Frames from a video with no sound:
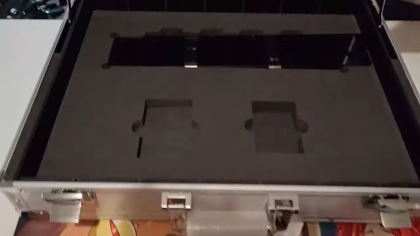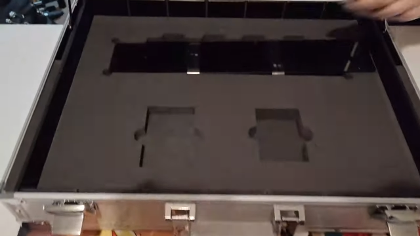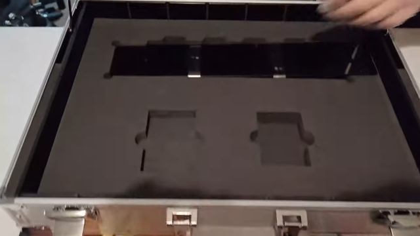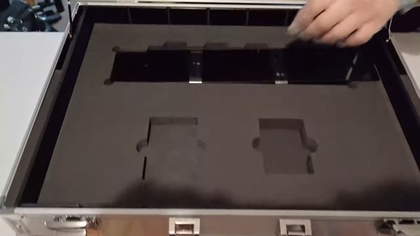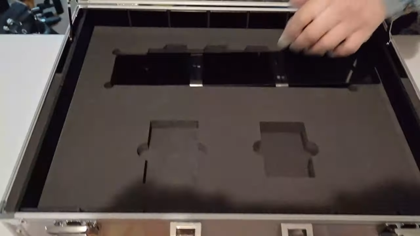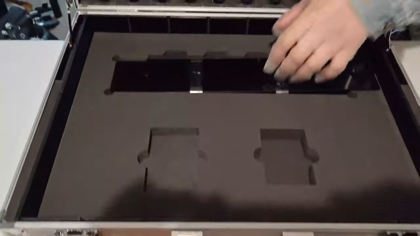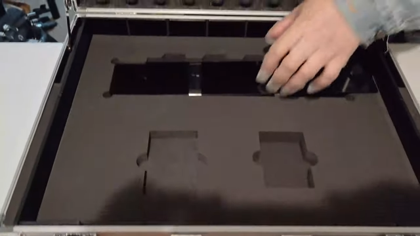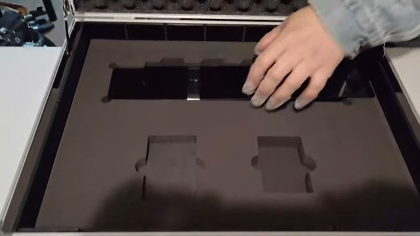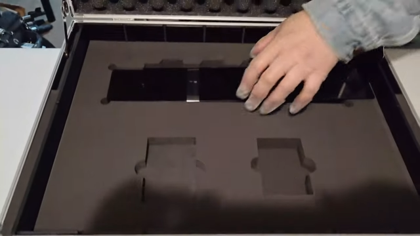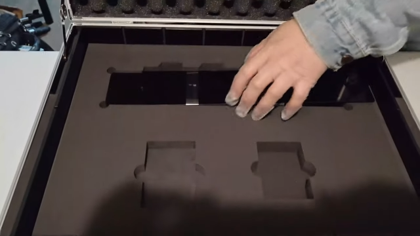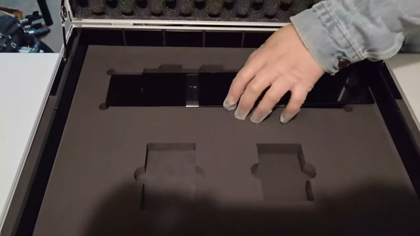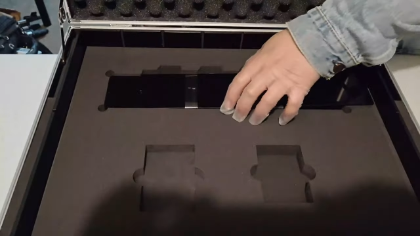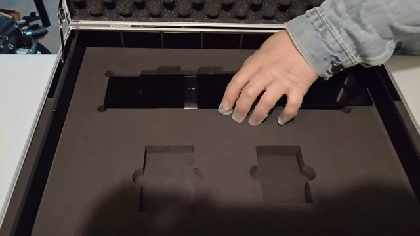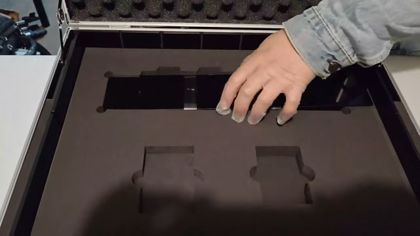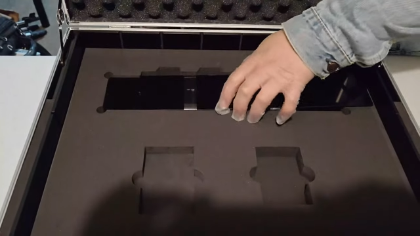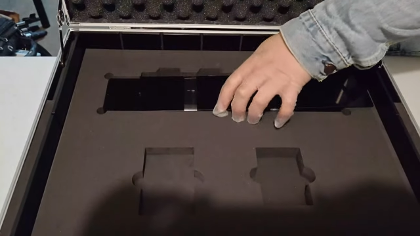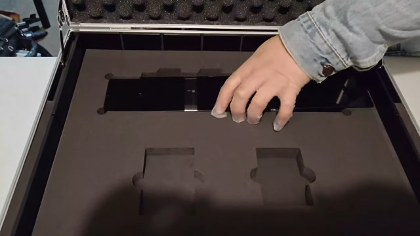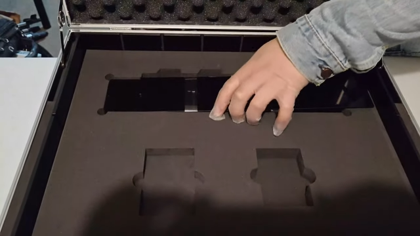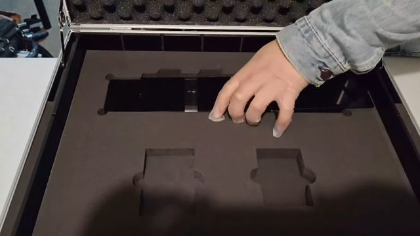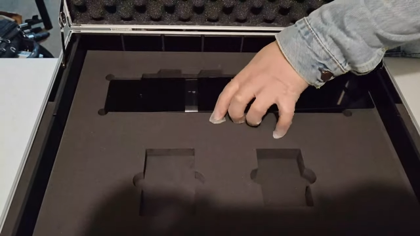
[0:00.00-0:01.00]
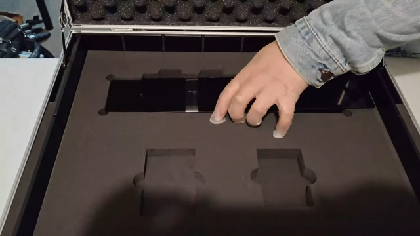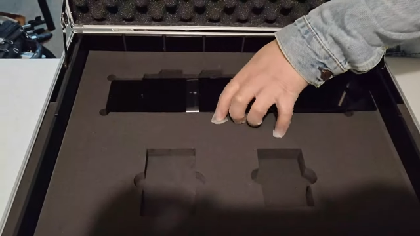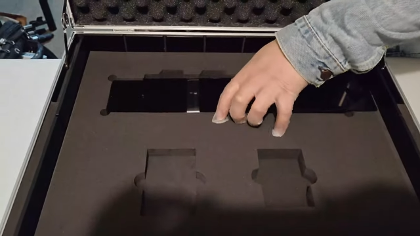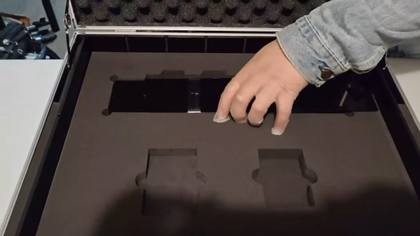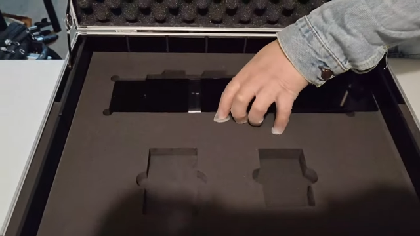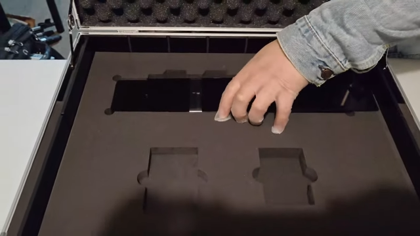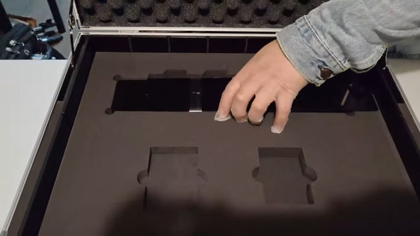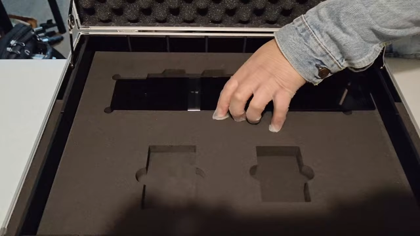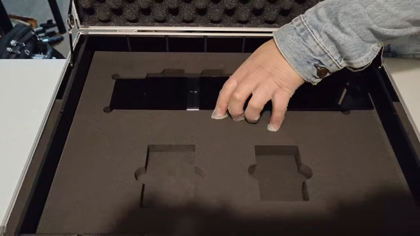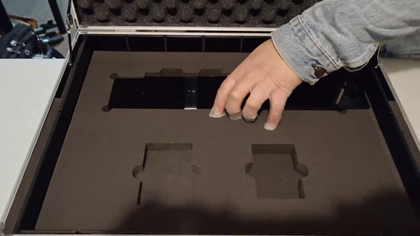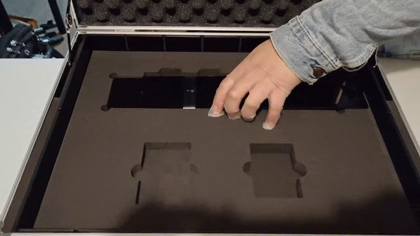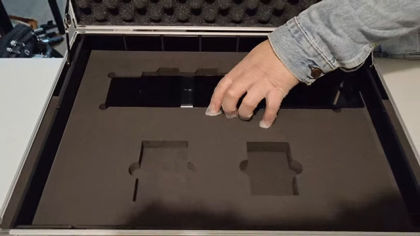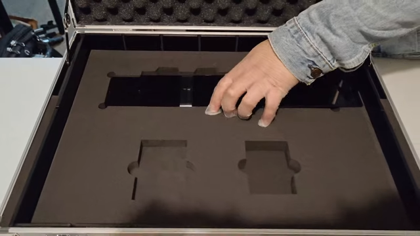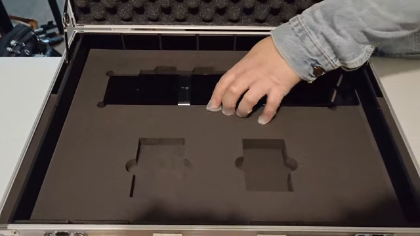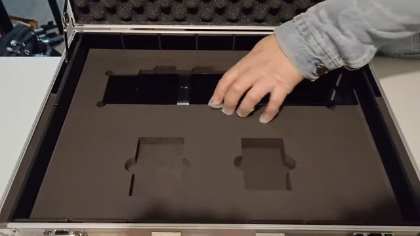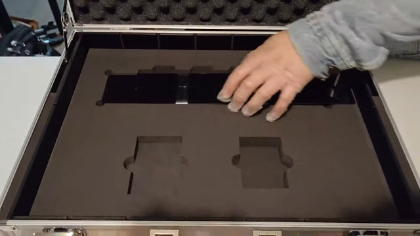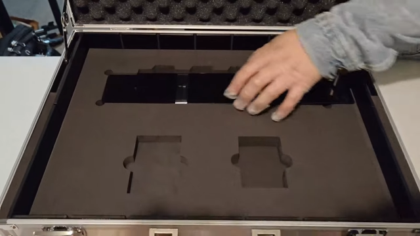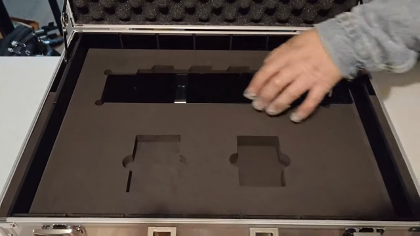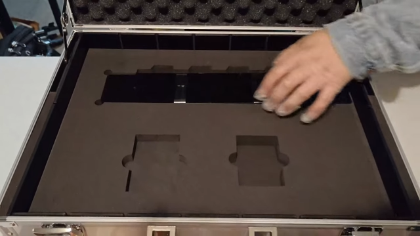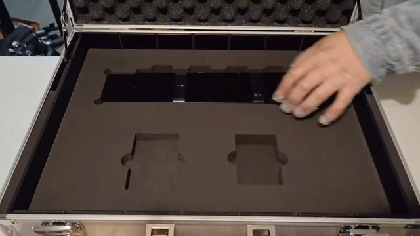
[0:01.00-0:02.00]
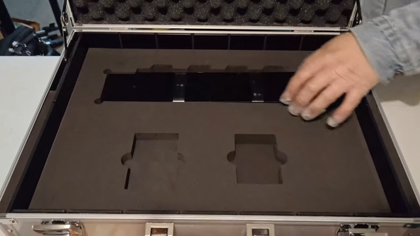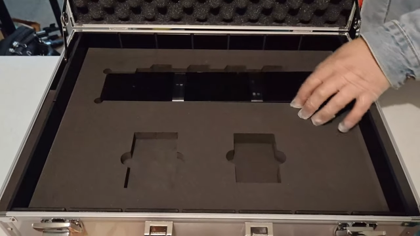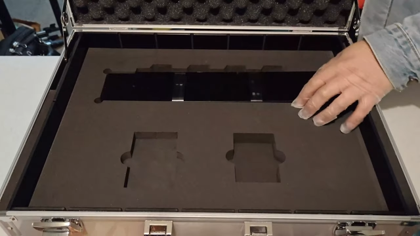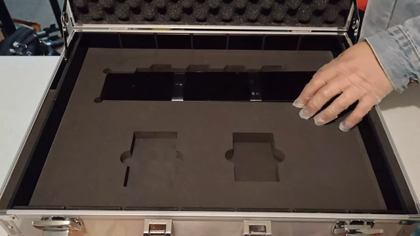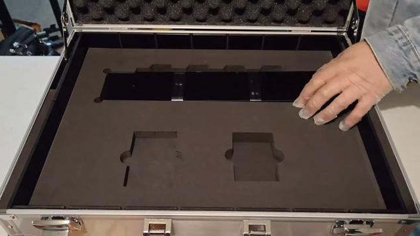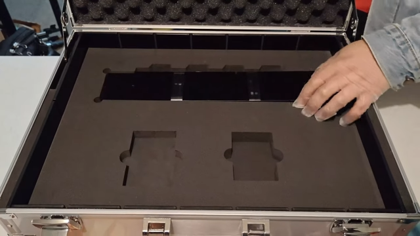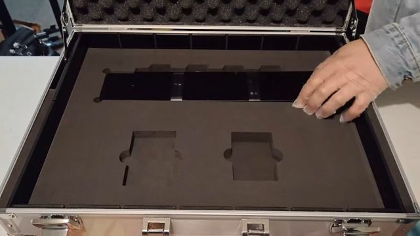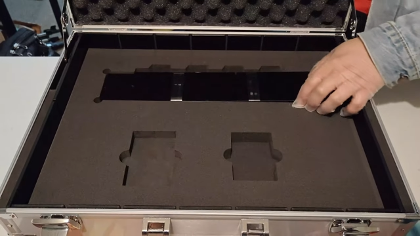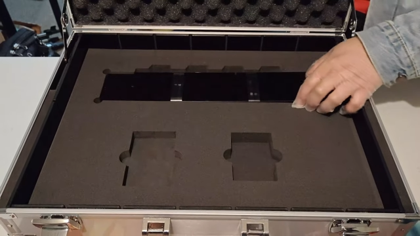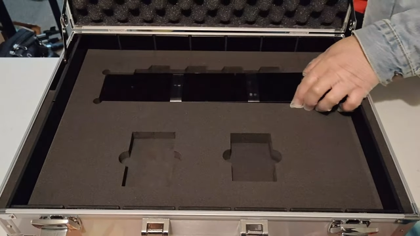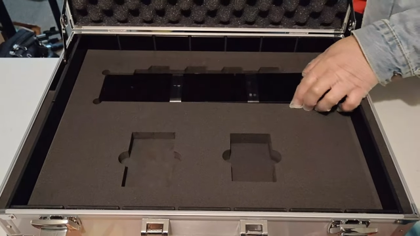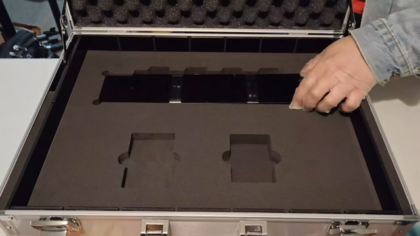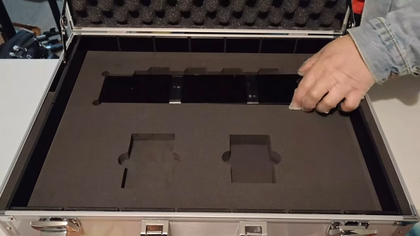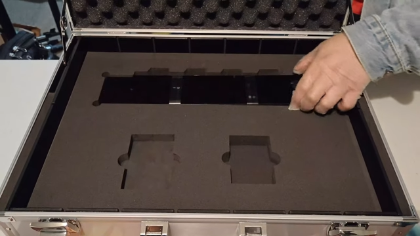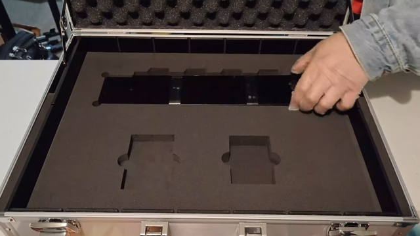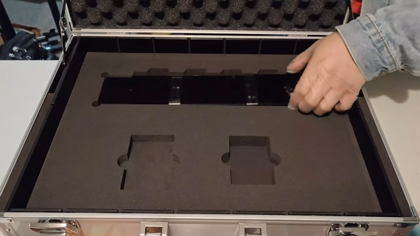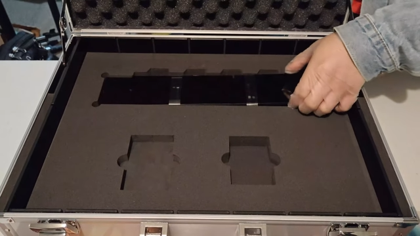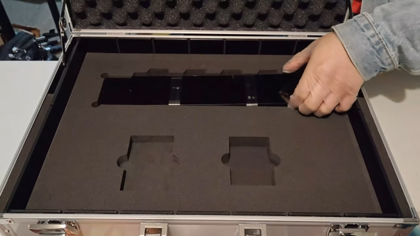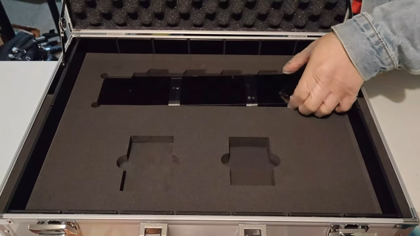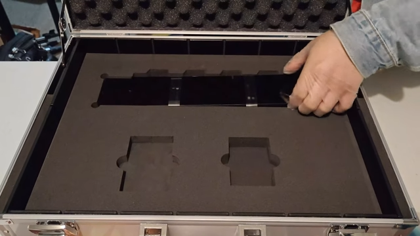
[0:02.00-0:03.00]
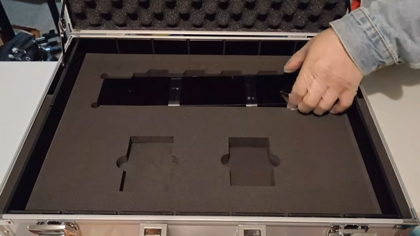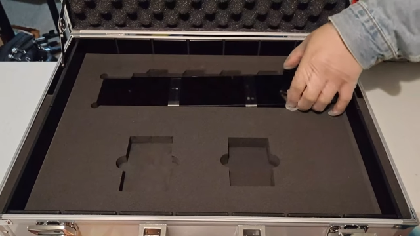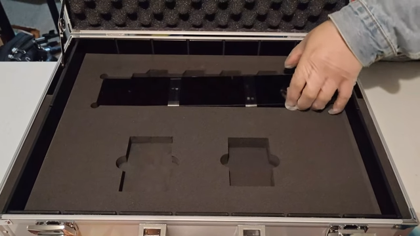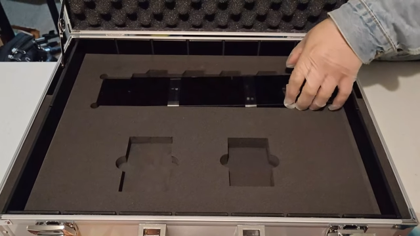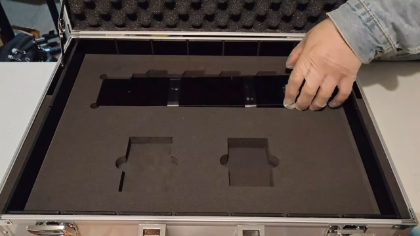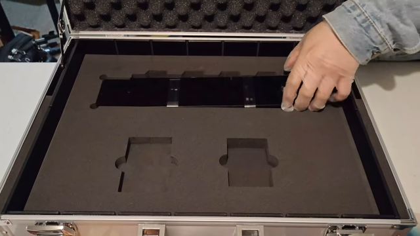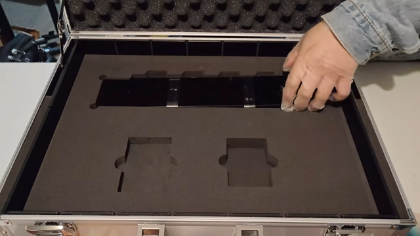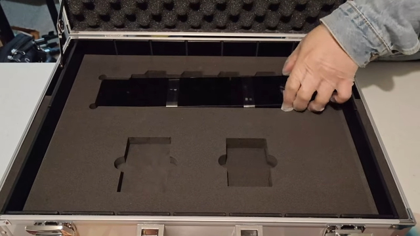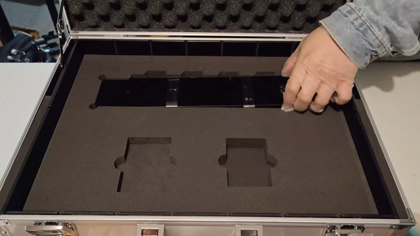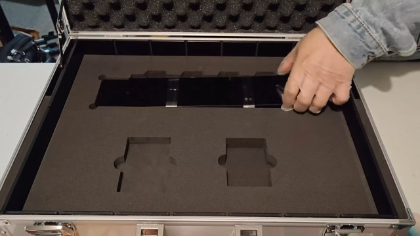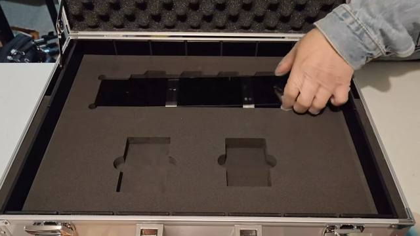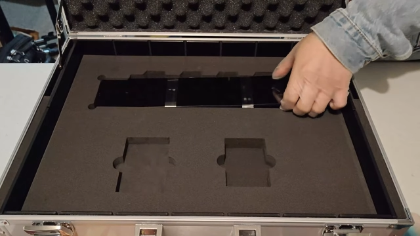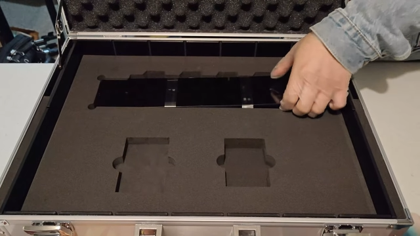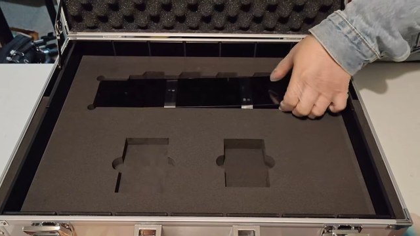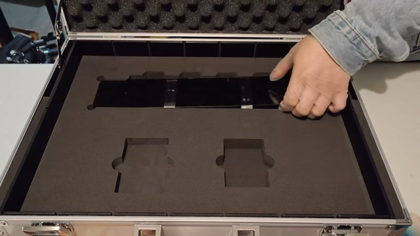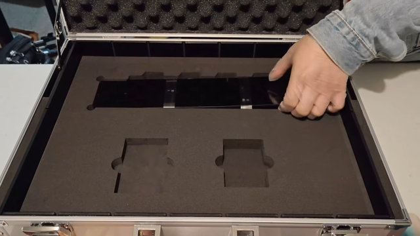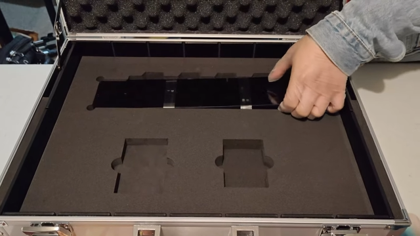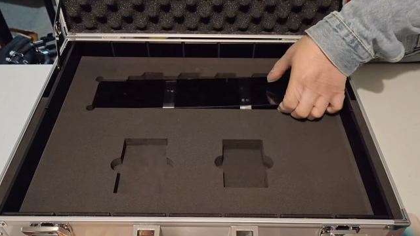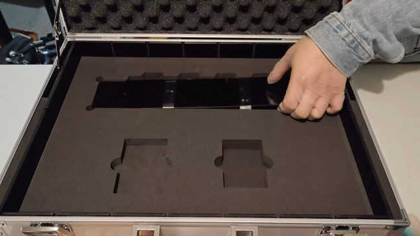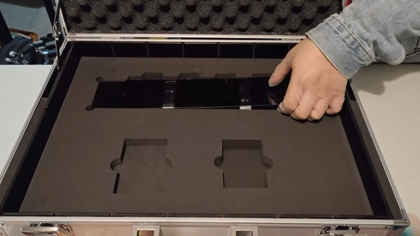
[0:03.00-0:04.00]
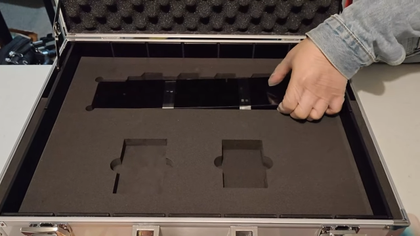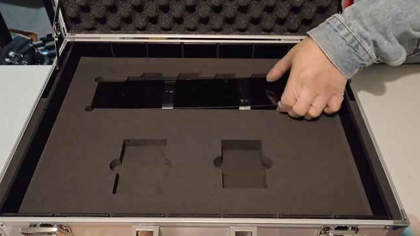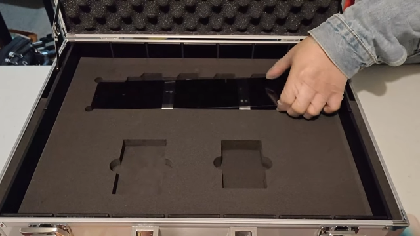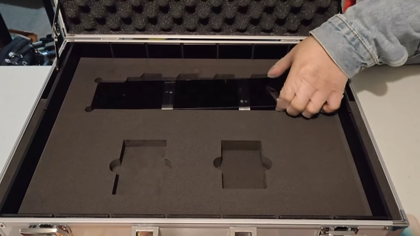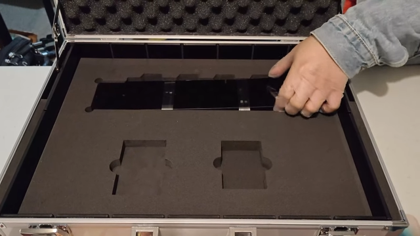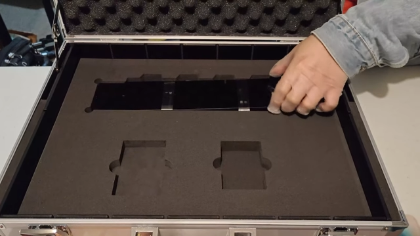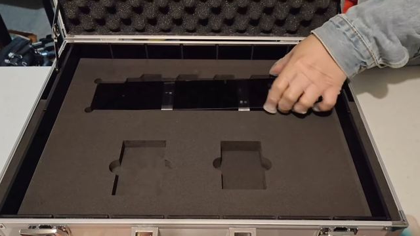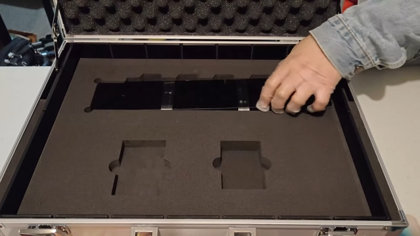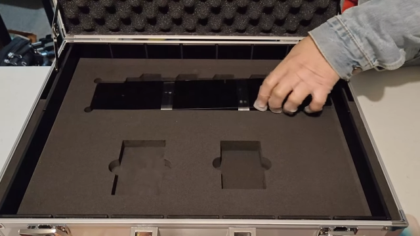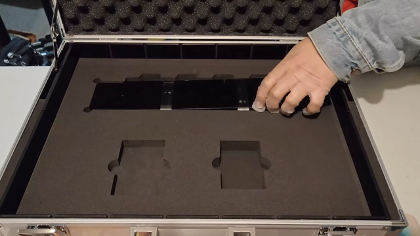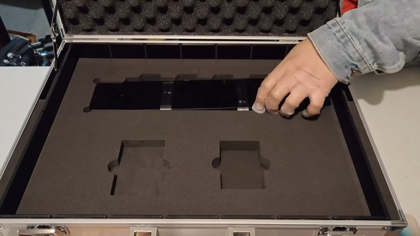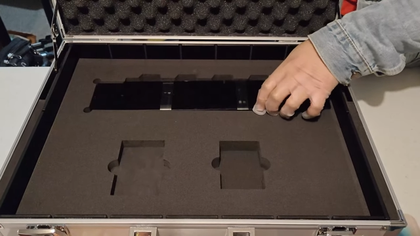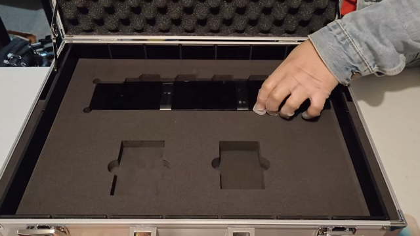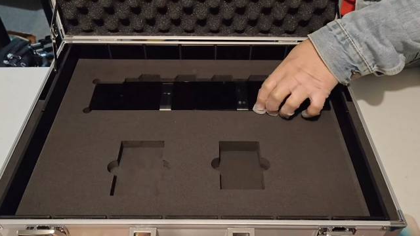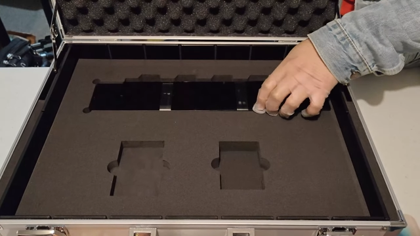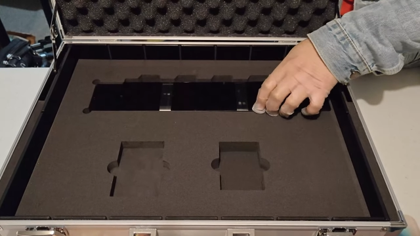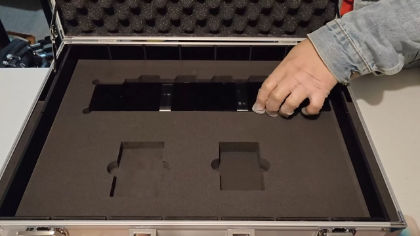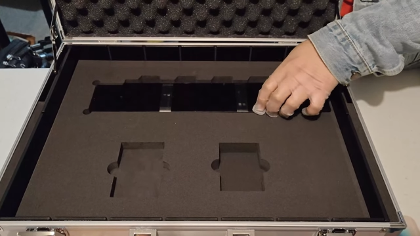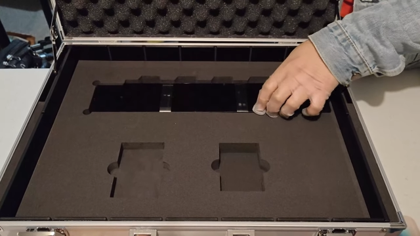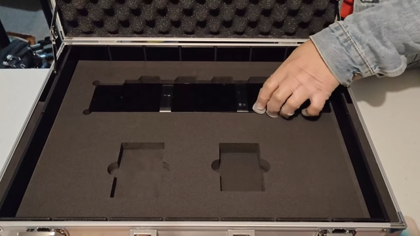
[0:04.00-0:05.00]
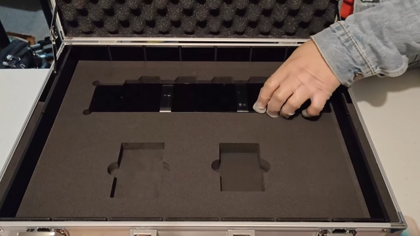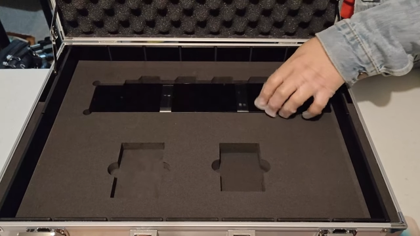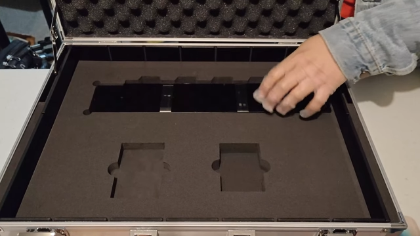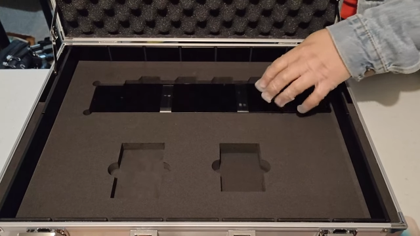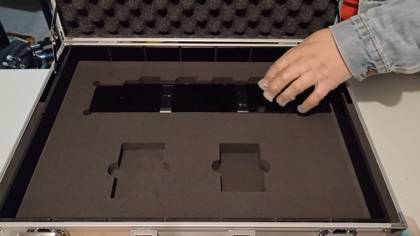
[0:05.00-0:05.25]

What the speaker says: (no speaker visible)